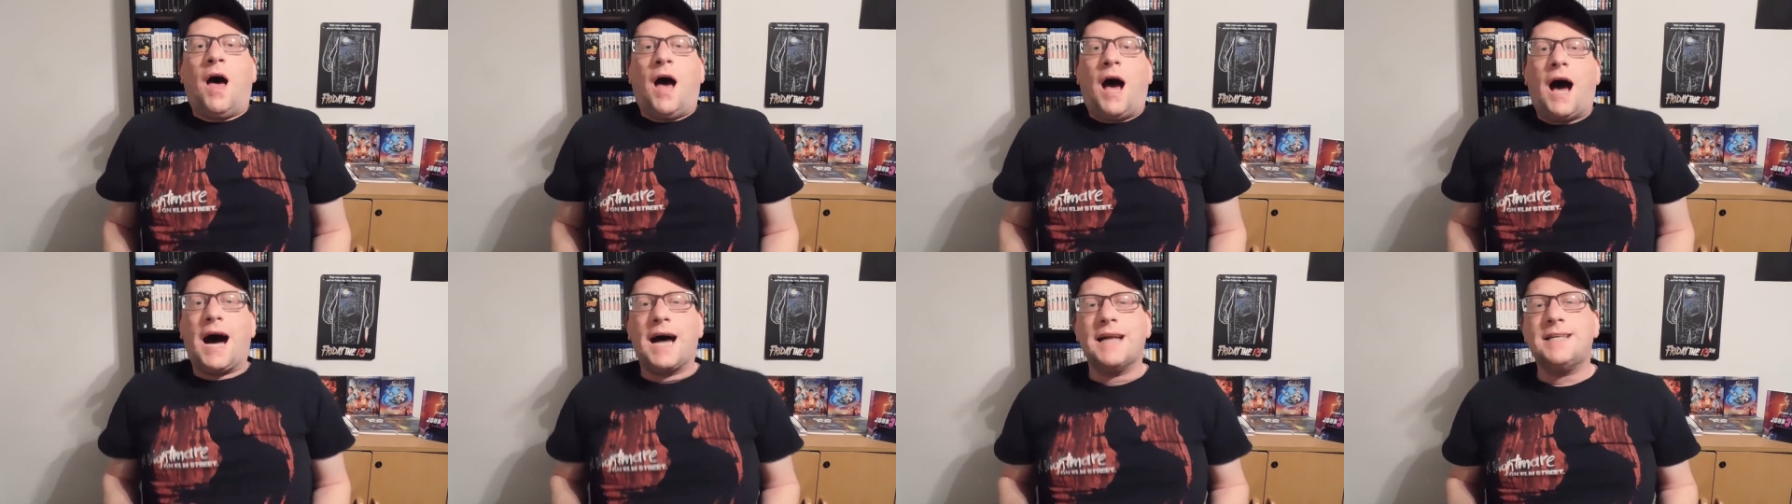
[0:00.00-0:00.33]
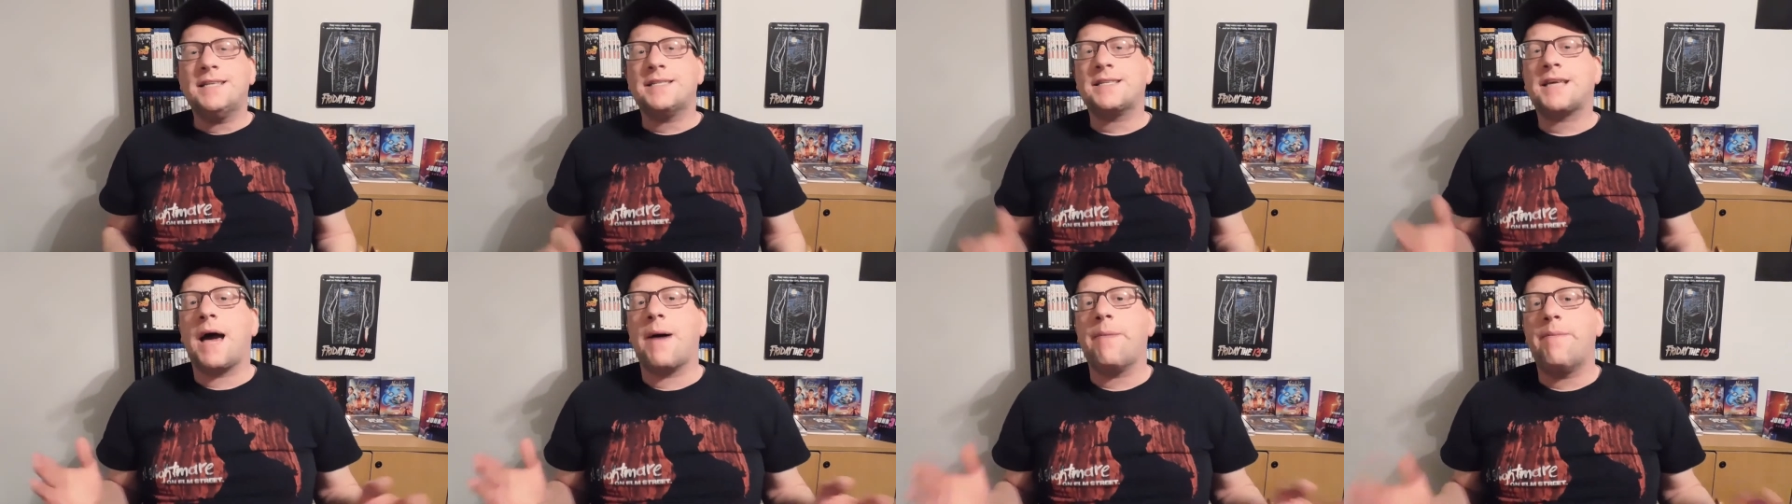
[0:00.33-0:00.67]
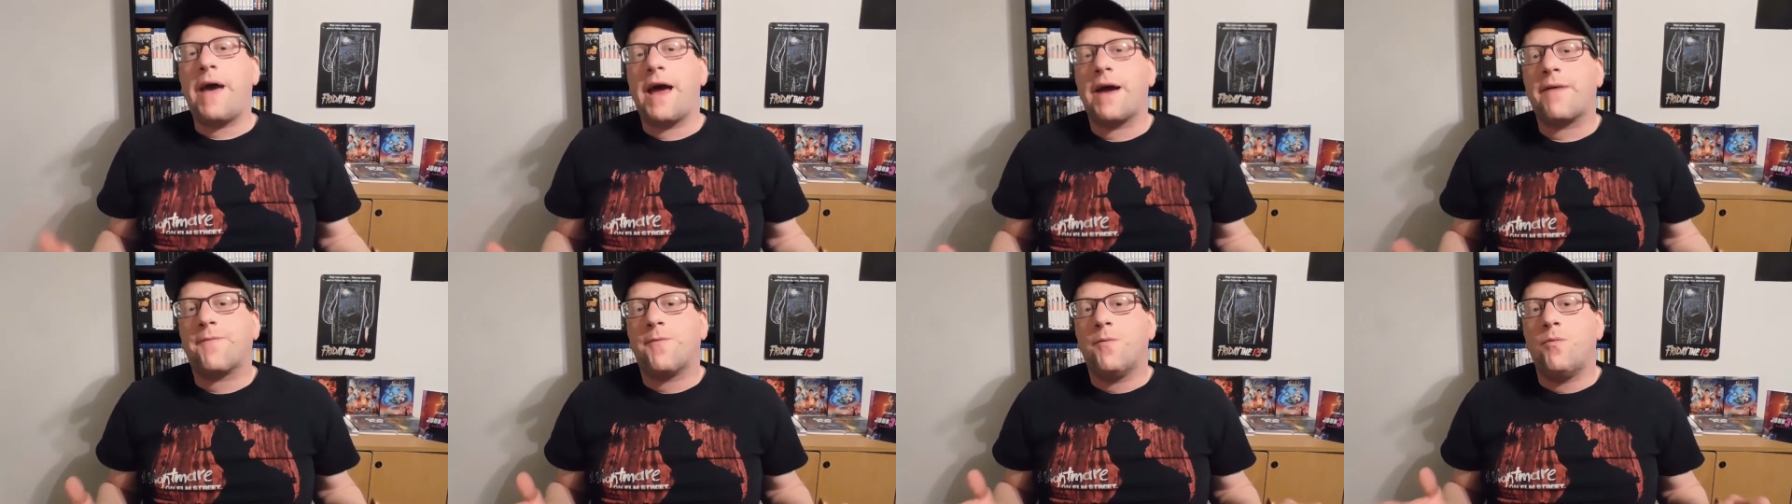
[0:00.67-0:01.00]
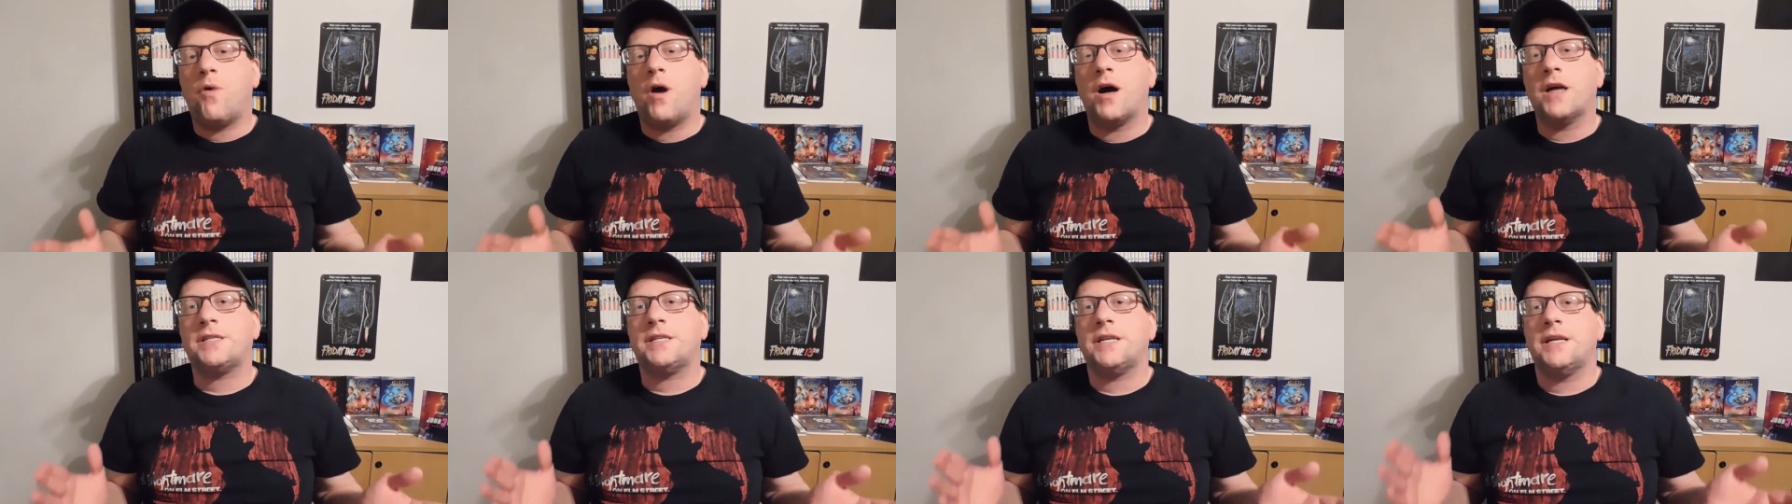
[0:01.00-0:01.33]
I just got back from
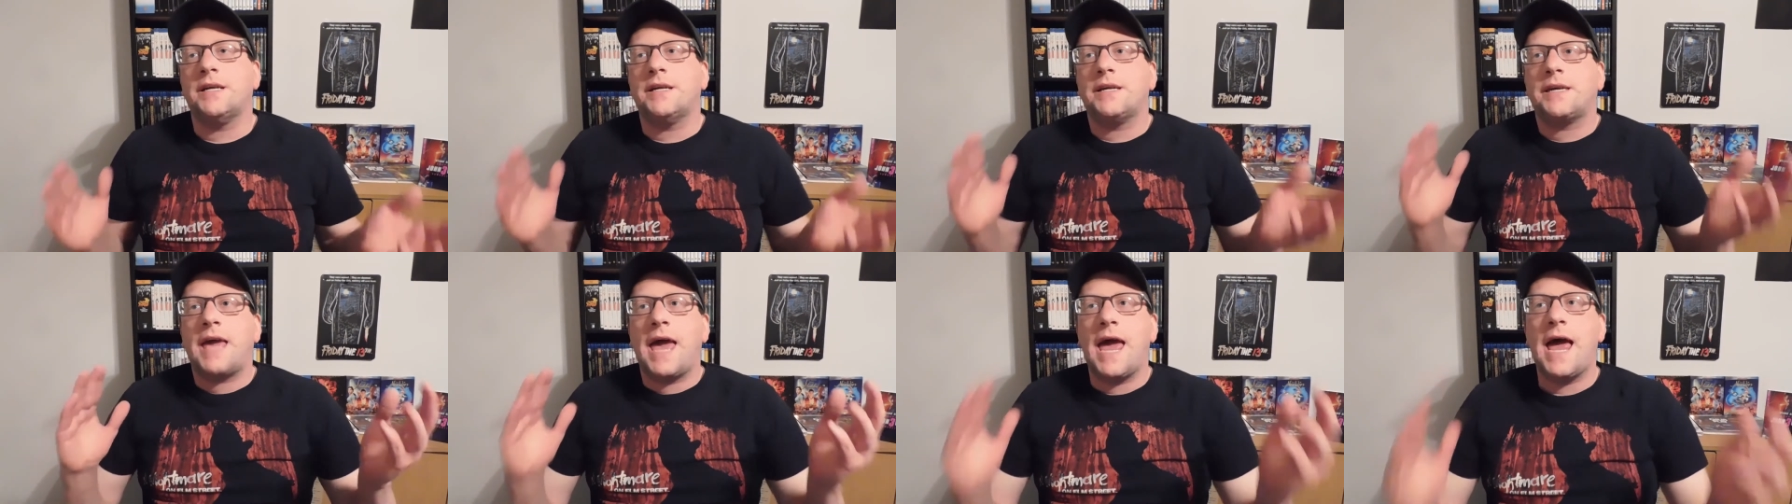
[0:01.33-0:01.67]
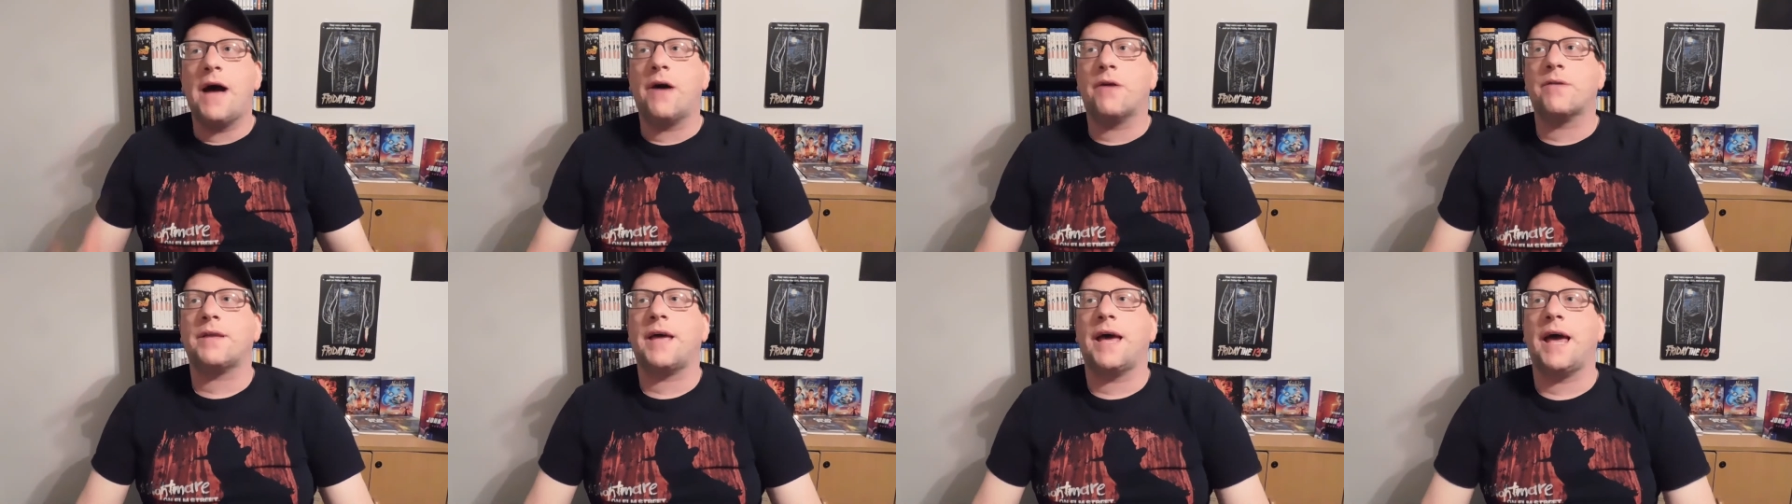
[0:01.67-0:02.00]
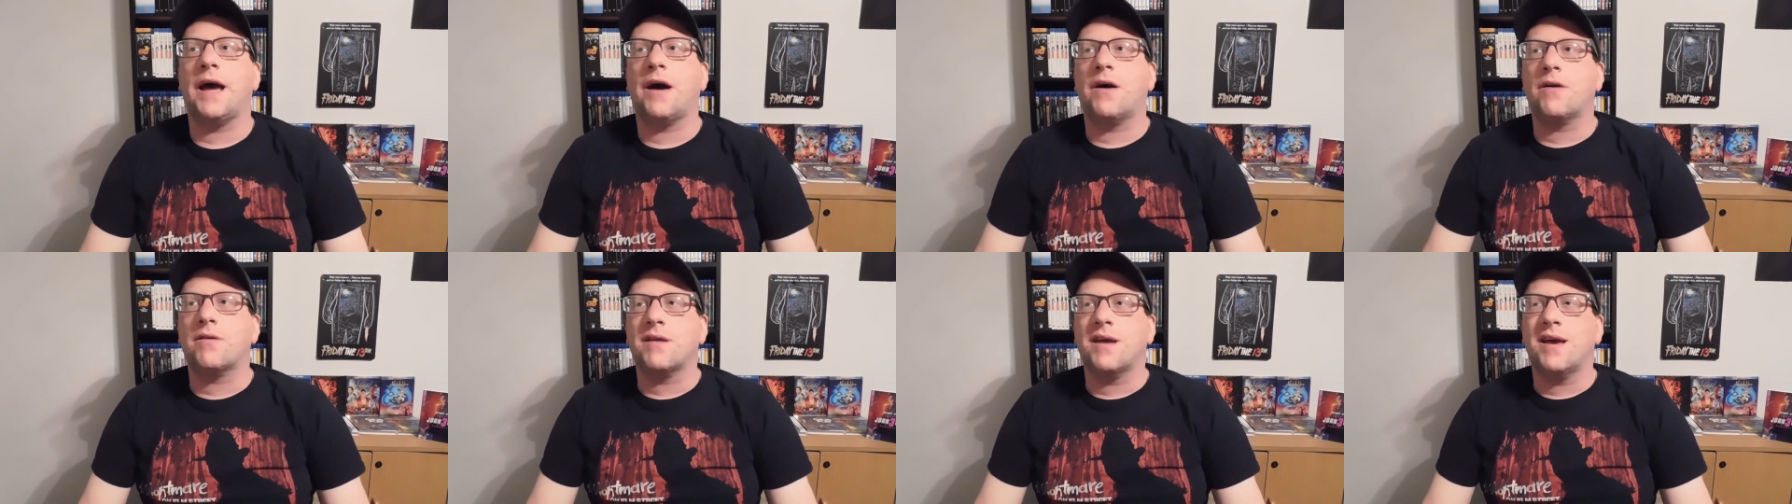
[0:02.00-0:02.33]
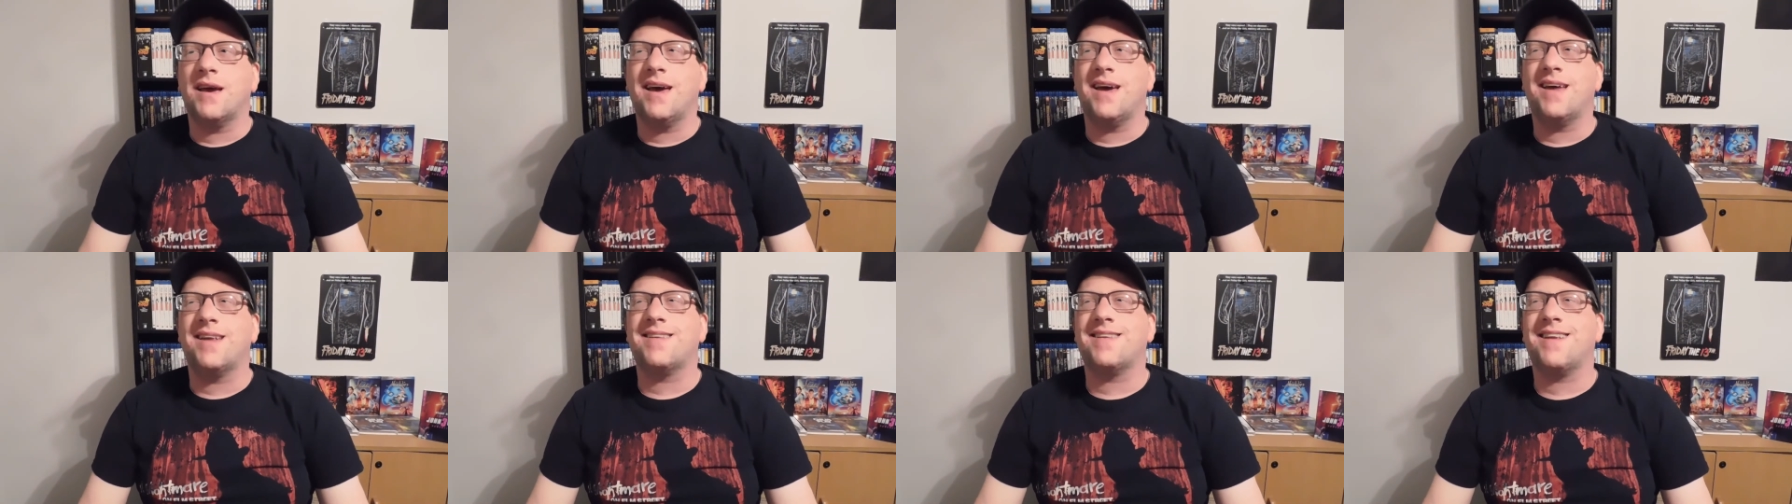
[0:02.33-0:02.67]
watching Countdown,
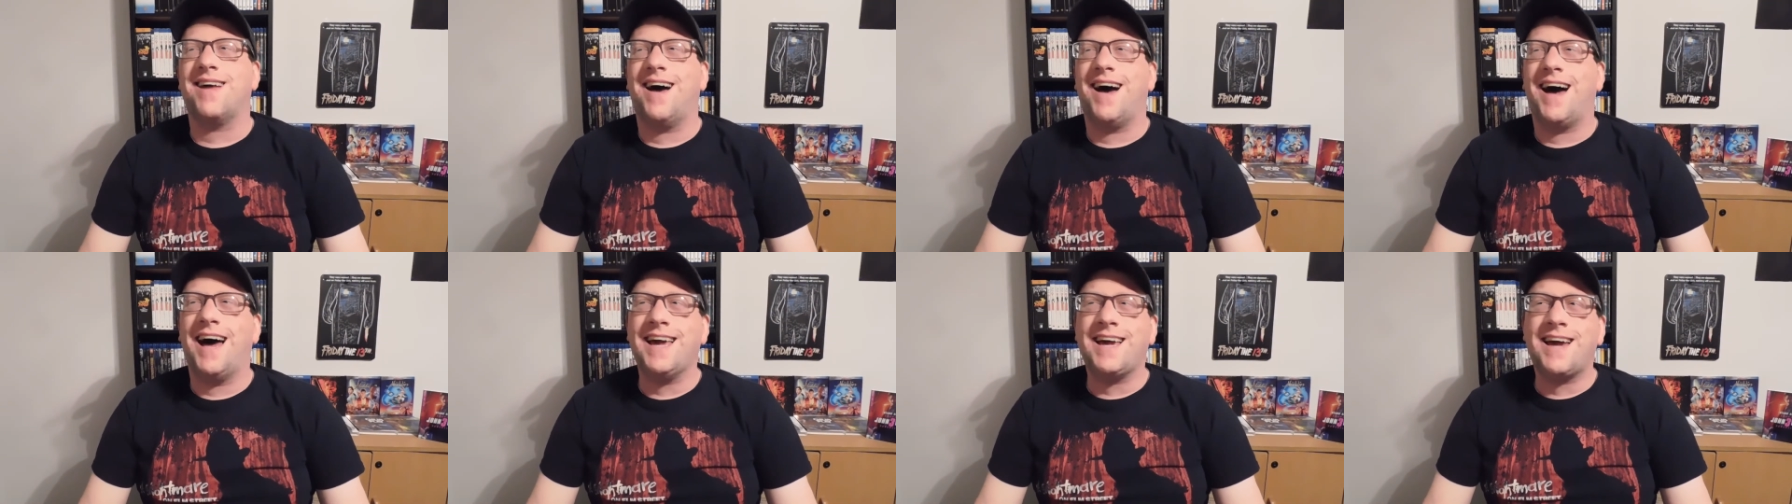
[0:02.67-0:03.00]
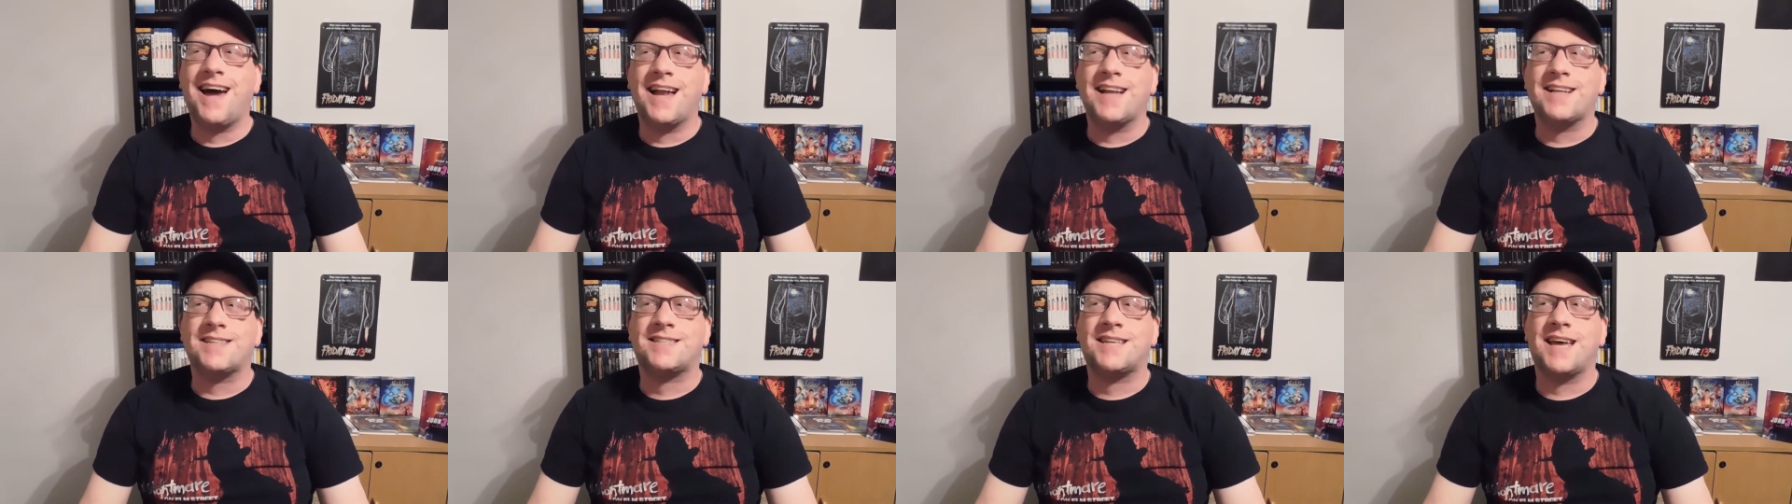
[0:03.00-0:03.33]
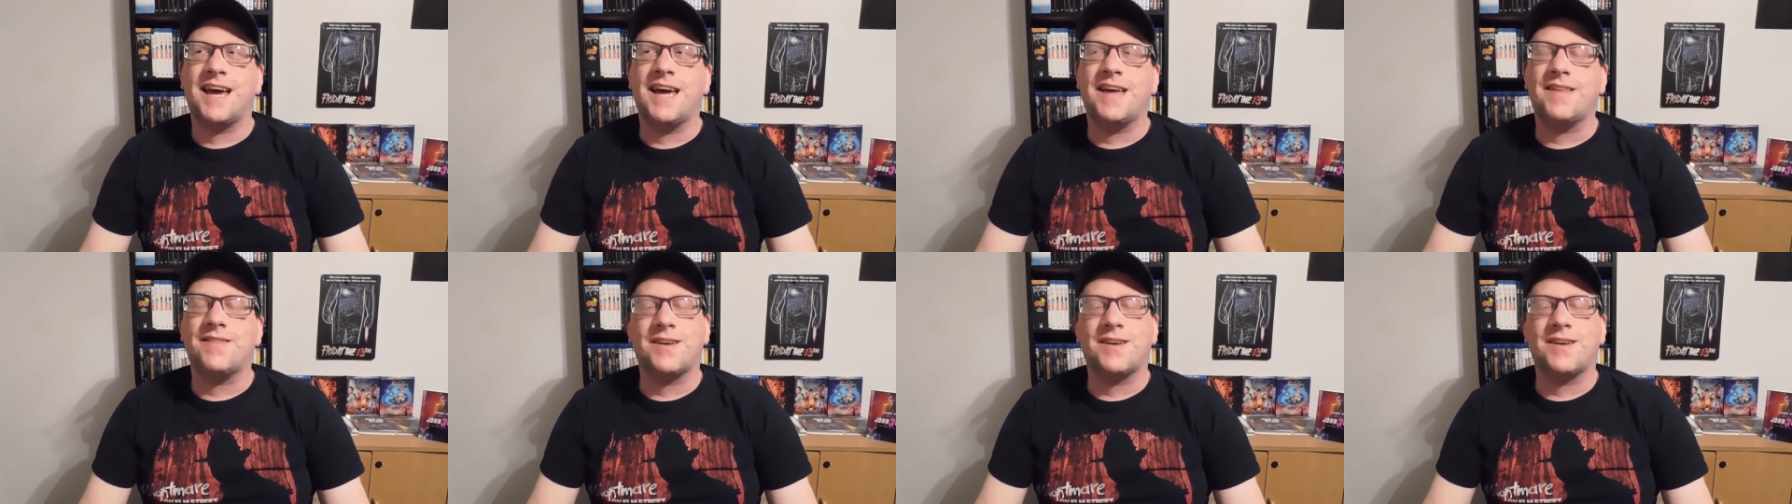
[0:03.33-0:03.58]
and I gotta say,